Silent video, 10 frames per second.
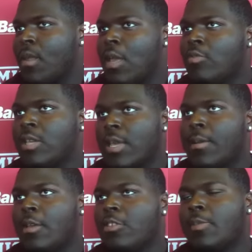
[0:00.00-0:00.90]

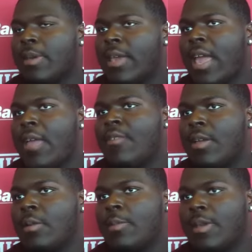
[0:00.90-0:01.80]
It was a big game for
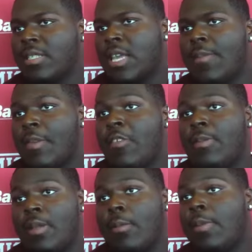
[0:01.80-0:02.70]
him, the biggest game.
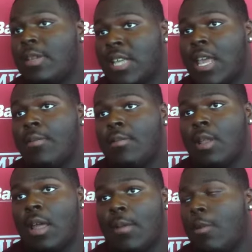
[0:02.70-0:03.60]
The biggest game
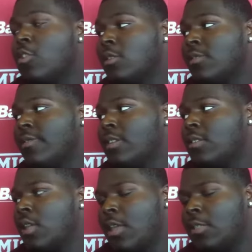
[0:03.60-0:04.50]
like most of us
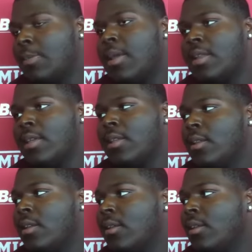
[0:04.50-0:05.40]
has played in.
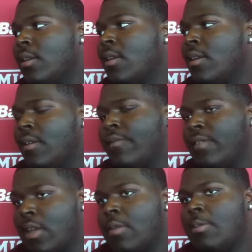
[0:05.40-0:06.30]
And
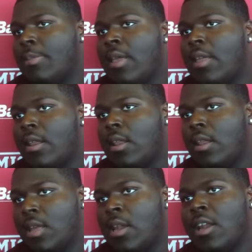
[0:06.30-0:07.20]
for him to play
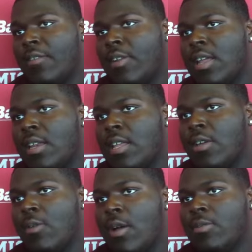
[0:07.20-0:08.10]
at a level that he did
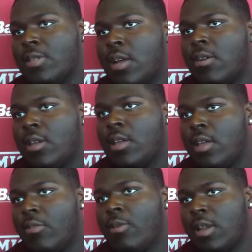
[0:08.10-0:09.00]
while I was out,
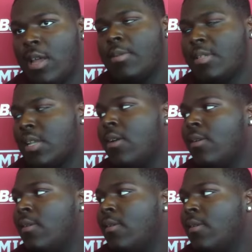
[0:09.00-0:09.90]
it really helped us out.
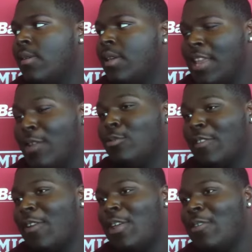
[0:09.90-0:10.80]

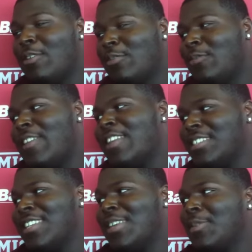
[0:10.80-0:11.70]
It was fitting to
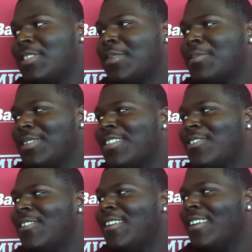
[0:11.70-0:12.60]
see him at Shippers too.